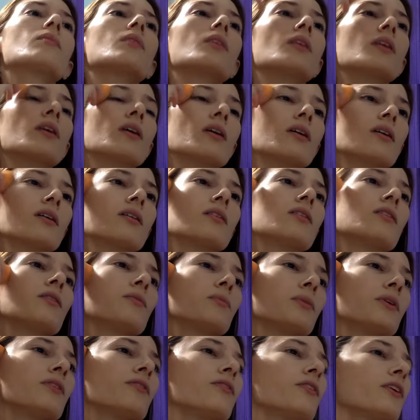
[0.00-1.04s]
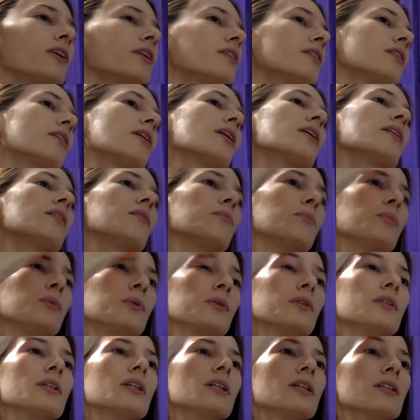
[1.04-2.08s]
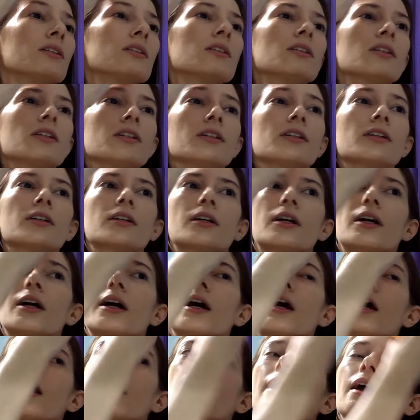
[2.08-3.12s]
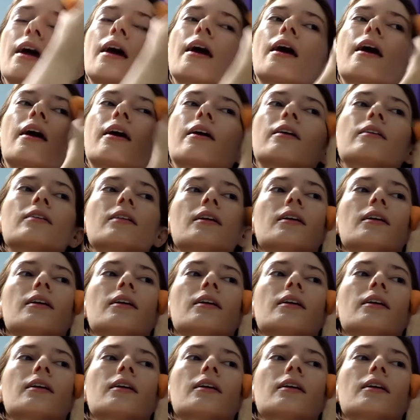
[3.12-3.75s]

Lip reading: don't be afraid to kind of pull it into your hairline.